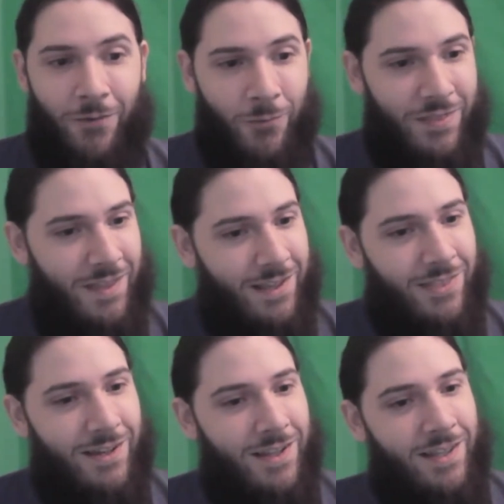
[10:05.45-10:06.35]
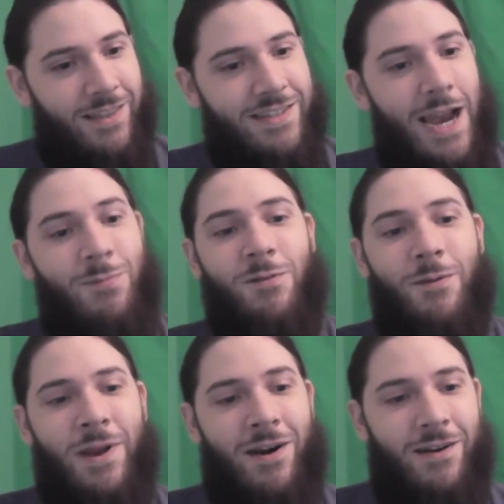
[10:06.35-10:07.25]
with the type of
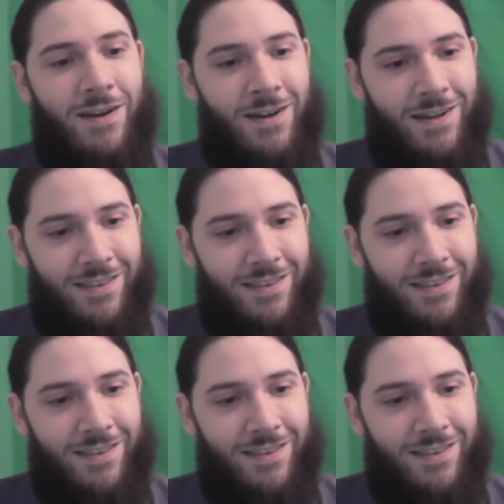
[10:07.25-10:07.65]
America